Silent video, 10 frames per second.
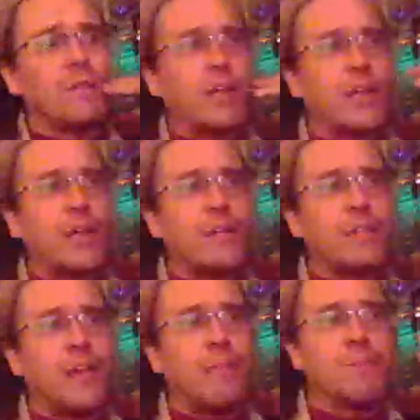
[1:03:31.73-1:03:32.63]
And
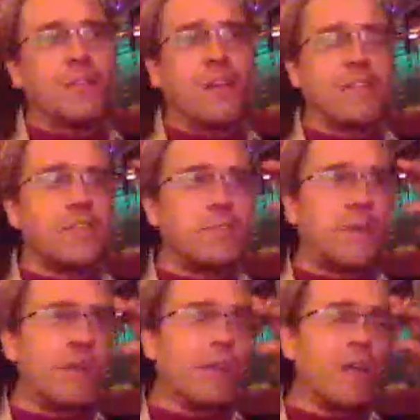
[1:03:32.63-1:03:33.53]
time's like
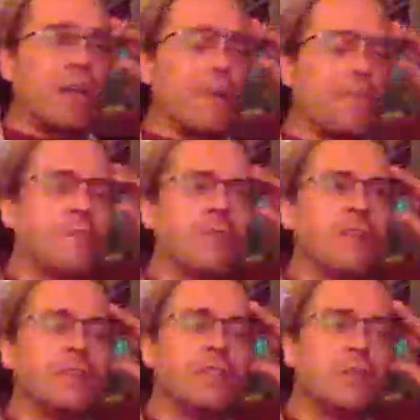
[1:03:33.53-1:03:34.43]
speeding up,
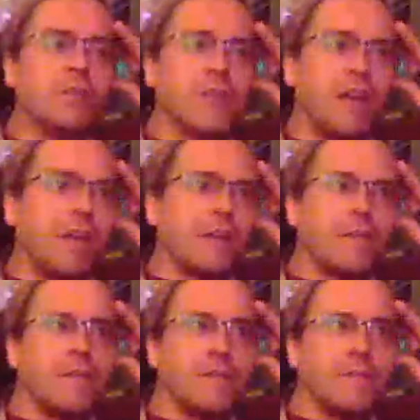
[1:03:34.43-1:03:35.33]
it seems like.
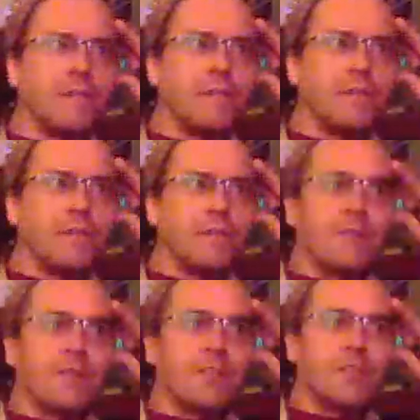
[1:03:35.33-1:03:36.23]

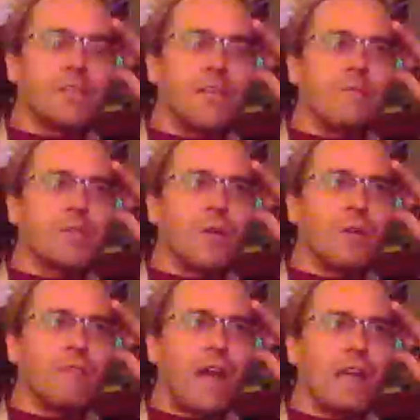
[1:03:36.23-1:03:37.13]
It just keeps going
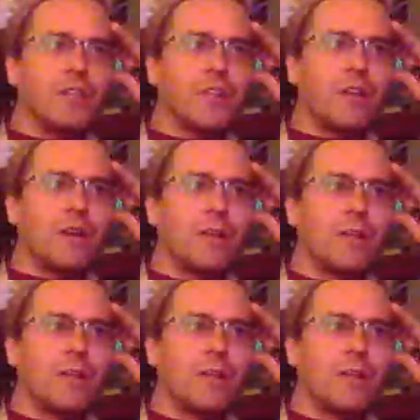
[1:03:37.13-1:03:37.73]
faster.